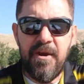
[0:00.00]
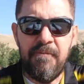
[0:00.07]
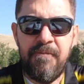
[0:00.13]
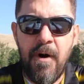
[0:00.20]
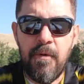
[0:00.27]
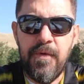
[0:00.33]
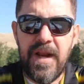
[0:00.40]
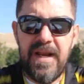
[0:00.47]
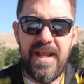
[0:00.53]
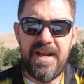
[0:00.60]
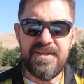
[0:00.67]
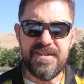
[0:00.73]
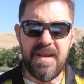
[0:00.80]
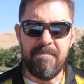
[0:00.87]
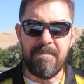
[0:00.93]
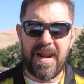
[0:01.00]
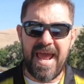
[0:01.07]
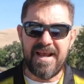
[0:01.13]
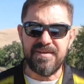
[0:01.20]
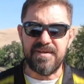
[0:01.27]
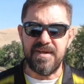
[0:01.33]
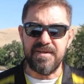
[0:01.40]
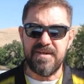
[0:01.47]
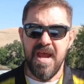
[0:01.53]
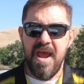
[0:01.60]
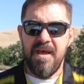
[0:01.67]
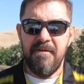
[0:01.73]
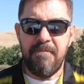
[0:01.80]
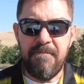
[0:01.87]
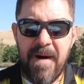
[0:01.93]
you for releasing blessings.
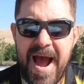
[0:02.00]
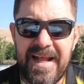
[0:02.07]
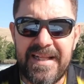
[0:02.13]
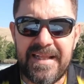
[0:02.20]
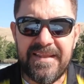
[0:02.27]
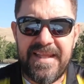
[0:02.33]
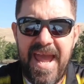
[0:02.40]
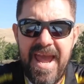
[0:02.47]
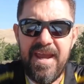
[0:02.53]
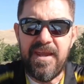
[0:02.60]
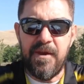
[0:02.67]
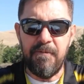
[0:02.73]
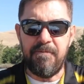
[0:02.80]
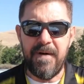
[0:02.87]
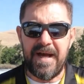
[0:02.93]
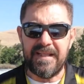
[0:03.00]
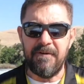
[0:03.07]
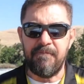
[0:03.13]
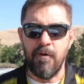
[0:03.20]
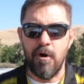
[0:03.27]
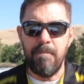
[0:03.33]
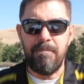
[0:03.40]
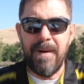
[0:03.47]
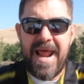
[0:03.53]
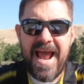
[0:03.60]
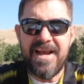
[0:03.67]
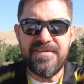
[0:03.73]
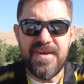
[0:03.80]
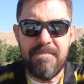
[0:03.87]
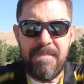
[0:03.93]
Father, thank you, Father, for
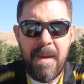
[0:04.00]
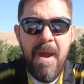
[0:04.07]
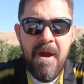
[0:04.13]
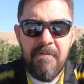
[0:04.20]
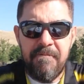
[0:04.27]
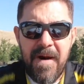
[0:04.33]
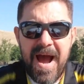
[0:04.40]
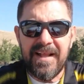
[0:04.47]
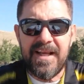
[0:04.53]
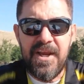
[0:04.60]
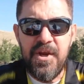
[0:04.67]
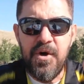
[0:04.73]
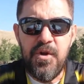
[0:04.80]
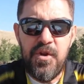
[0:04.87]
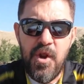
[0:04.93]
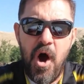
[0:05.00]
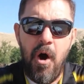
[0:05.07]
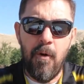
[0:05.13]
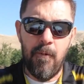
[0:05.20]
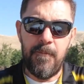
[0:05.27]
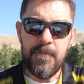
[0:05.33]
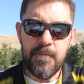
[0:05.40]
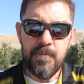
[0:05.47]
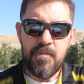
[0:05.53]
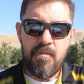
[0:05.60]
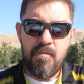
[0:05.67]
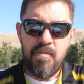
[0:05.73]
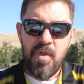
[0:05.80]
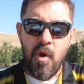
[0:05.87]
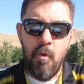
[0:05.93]
blessing people. Father, you know
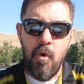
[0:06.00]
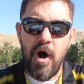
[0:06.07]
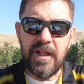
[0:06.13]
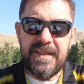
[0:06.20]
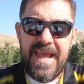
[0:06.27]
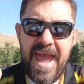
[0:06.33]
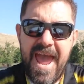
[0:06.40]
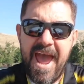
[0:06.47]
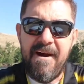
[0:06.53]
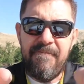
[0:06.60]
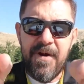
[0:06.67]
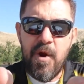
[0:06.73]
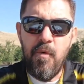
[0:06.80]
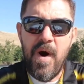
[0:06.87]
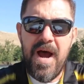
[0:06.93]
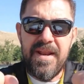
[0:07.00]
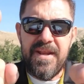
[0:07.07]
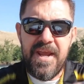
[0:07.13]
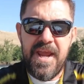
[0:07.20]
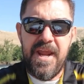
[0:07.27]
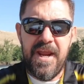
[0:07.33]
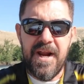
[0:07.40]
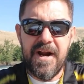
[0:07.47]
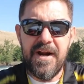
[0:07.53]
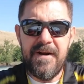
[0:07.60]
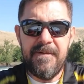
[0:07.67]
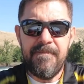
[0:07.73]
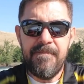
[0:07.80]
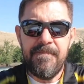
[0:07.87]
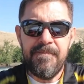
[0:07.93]
what everyone here
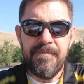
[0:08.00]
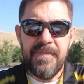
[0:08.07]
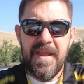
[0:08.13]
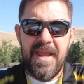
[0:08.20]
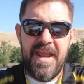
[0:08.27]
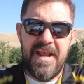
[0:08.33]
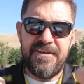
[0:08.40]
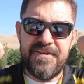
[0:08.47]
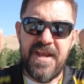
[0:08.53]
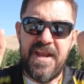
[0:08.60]
is